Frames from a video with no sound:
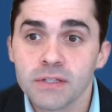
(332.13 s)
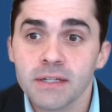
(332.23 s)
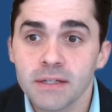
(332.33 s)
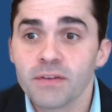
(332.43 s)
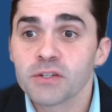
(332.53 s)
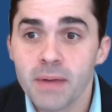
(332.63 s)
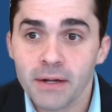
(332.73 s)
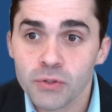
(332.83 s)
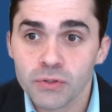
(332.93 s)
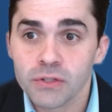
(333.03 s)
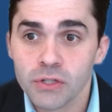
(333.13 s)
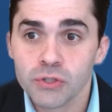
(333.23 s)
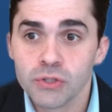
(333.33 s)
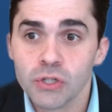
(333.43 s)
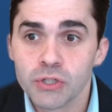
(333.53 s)
the investment manager,
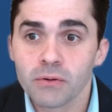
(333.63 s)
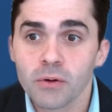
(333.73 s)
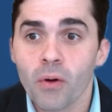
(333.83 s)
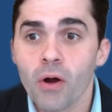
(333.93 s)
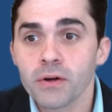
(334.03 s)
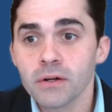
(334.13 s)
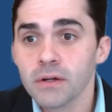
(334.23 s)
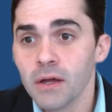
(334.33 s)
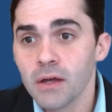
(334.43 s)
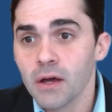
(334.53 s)
the general partner.